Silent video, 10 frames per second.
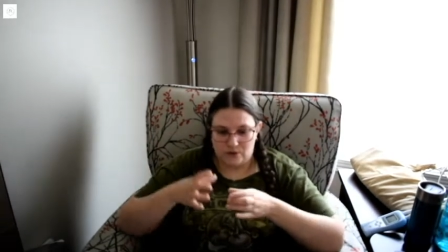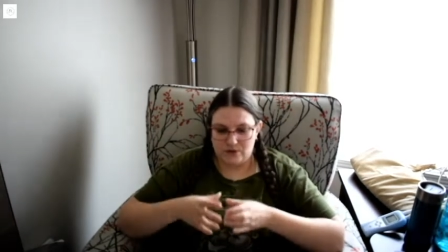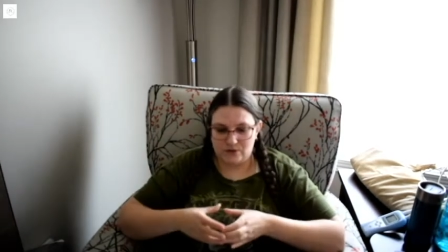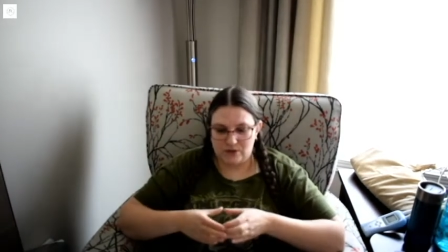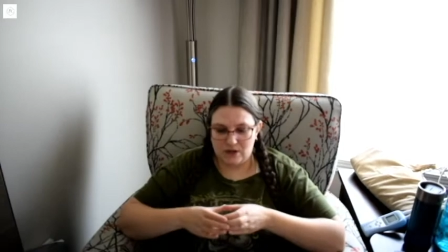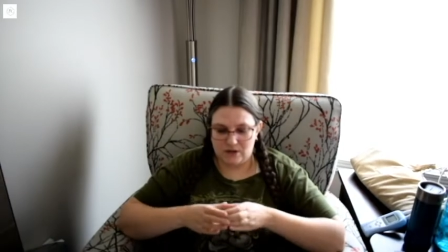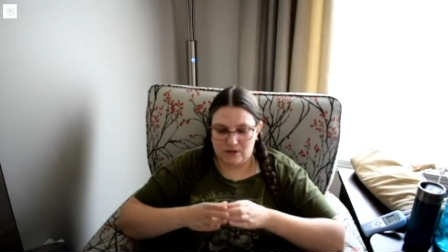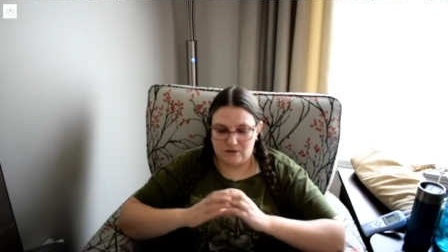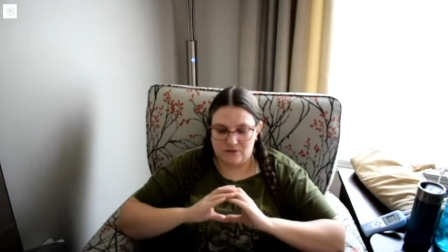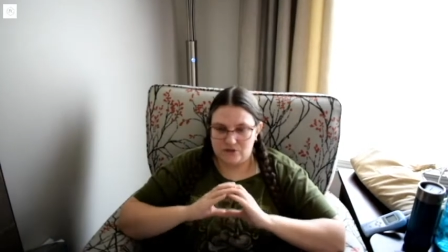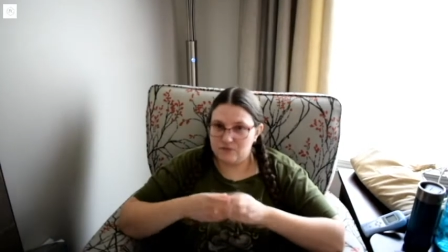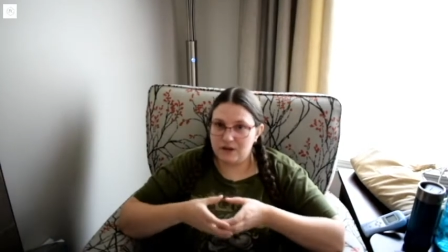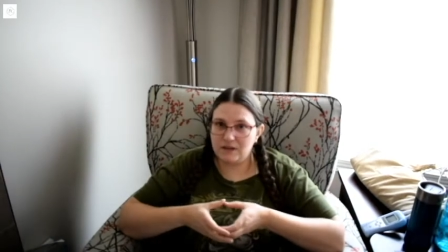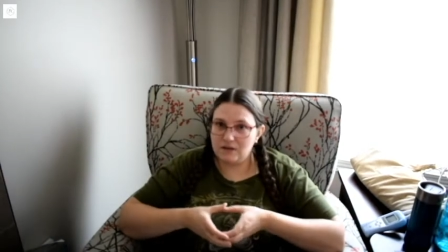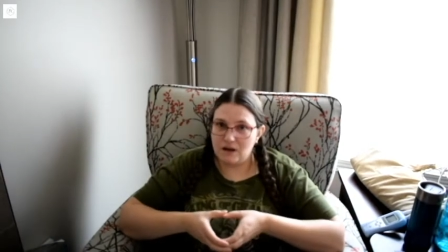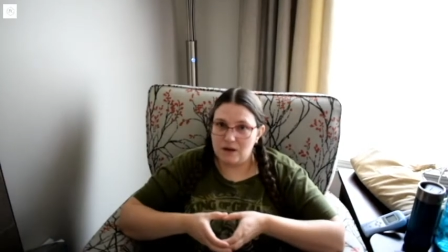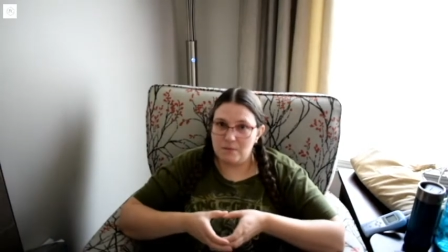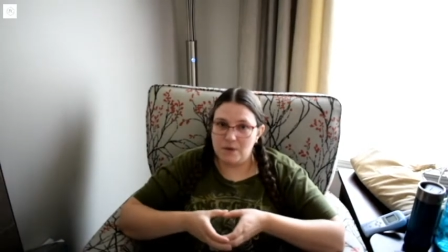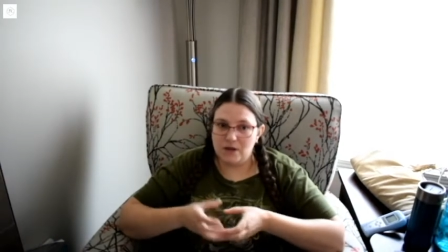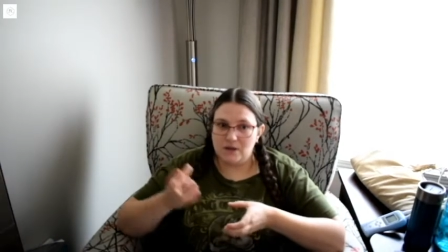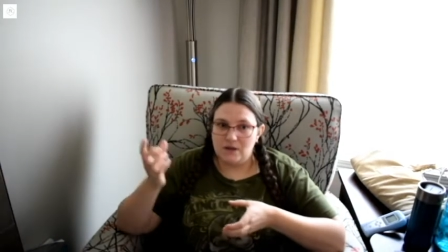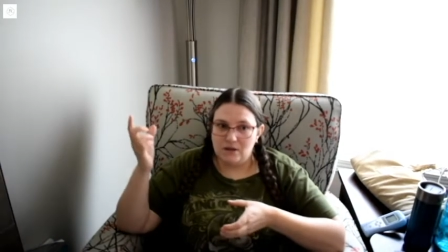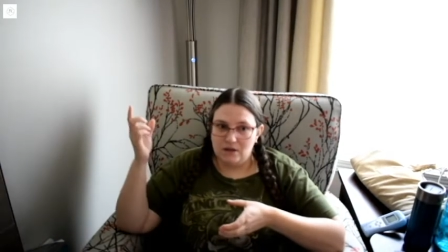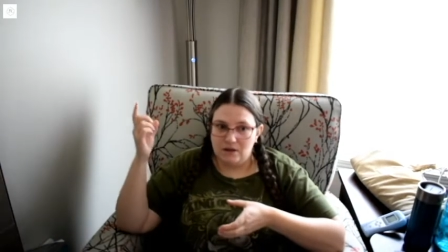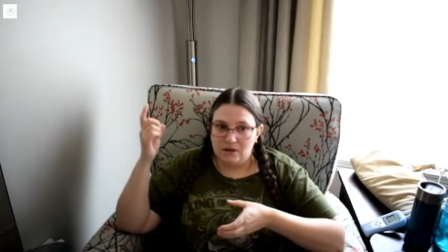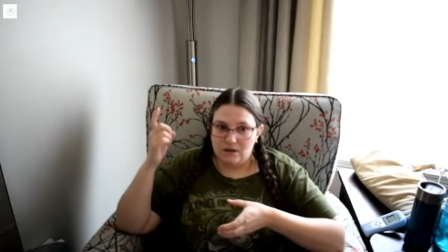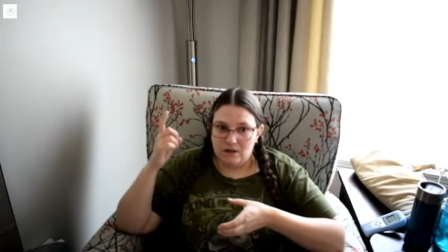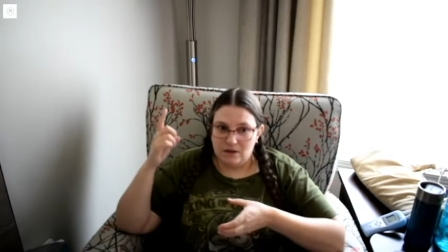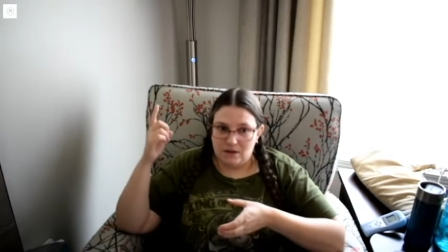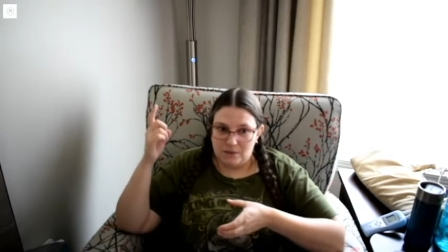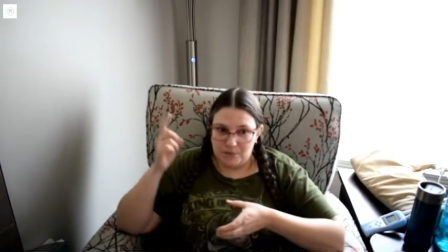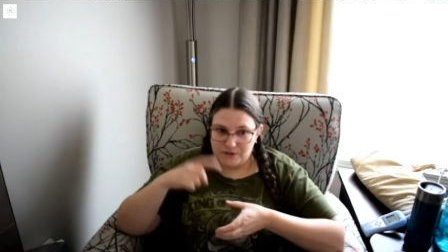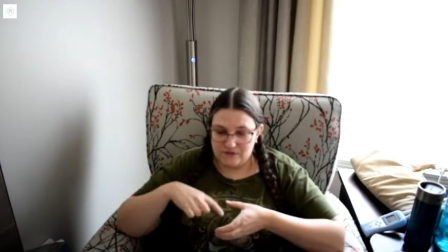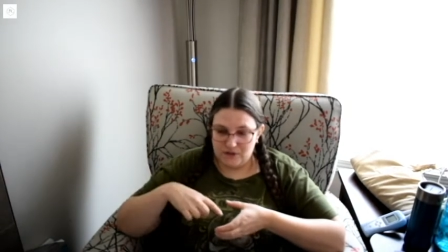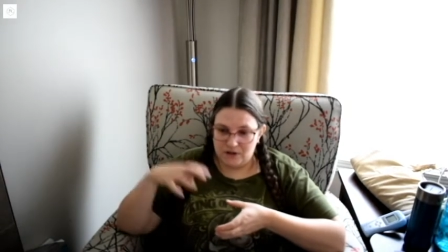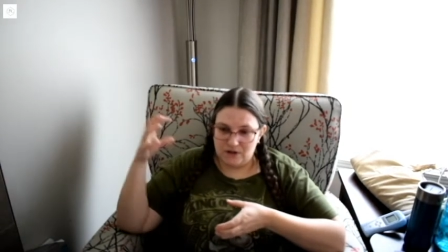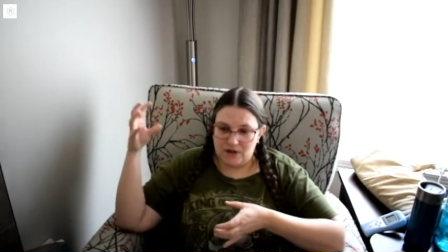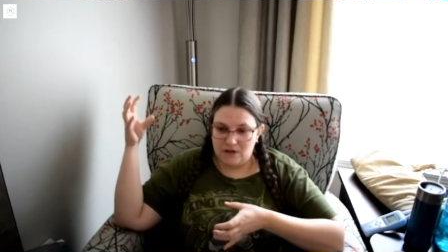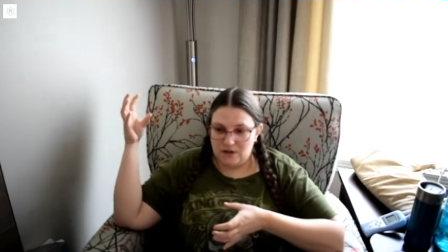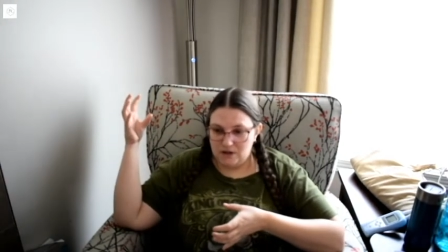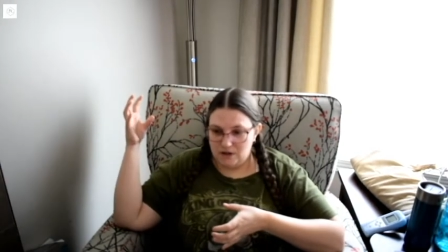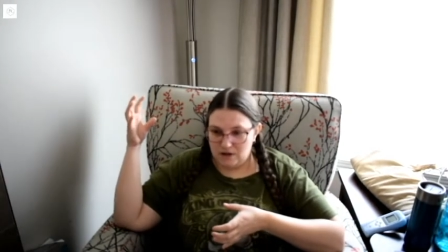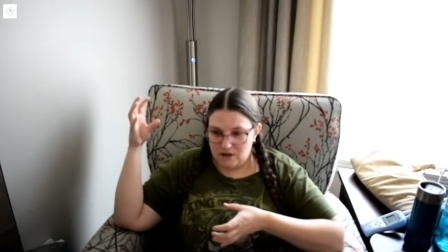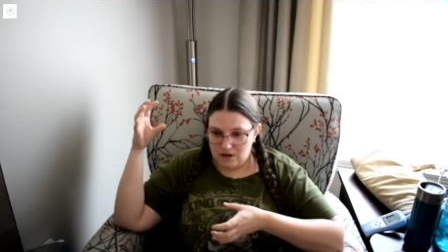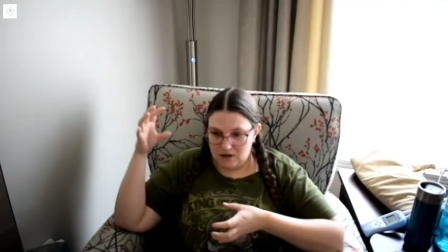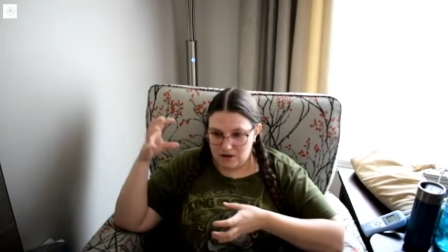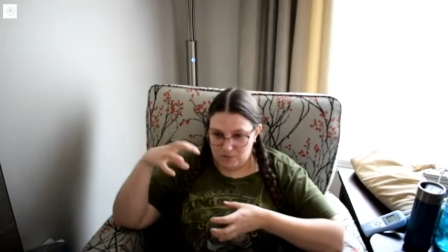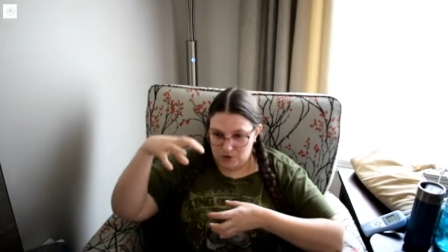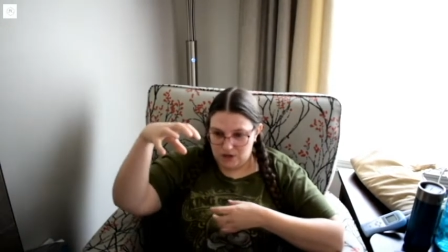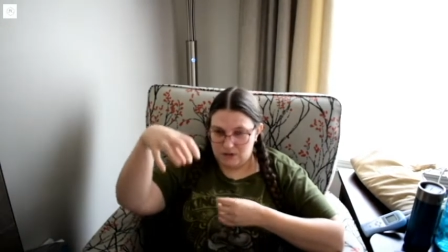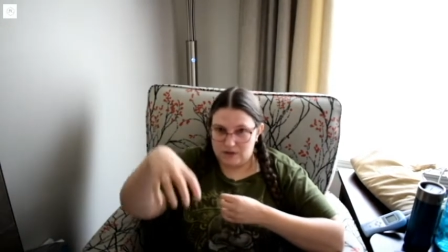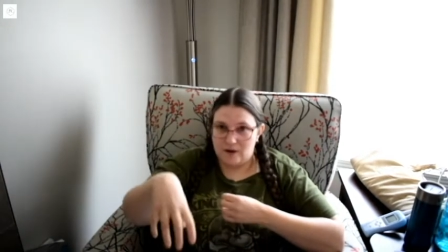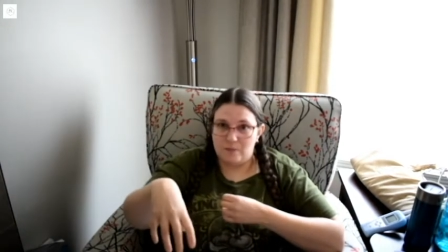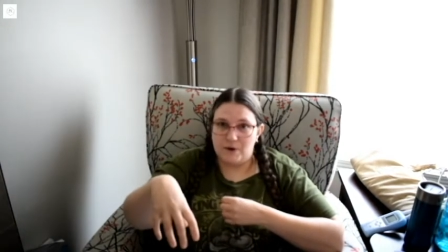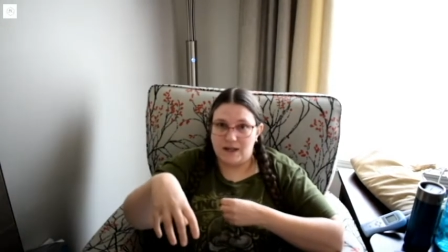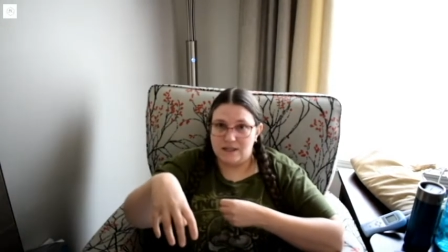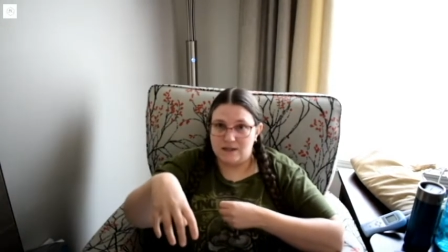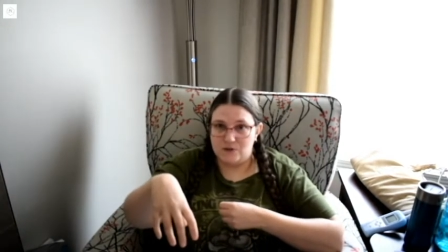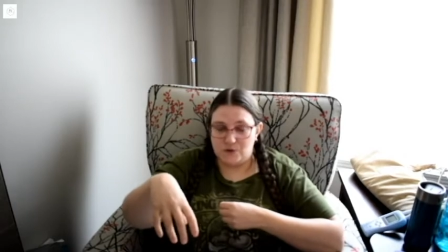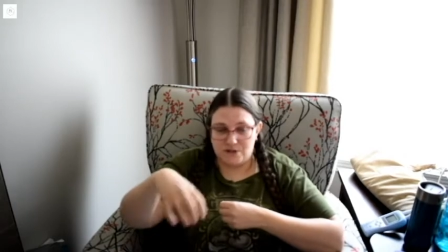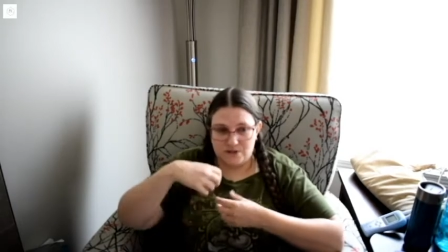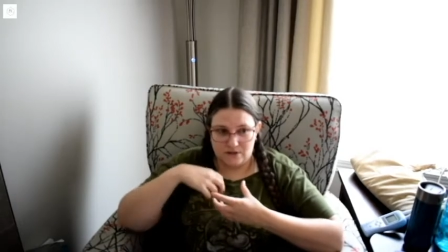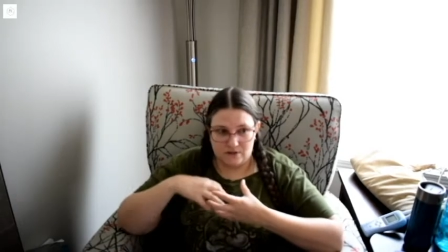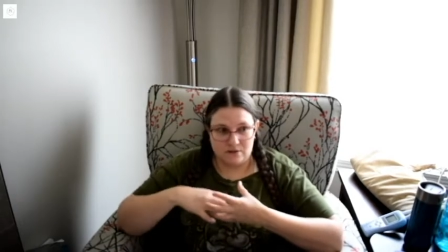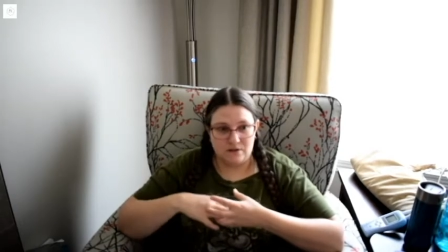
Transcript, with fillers: I used to take a, uh, just a regular cup and put some vinegar in it and put it in the top rack of the dishwasher.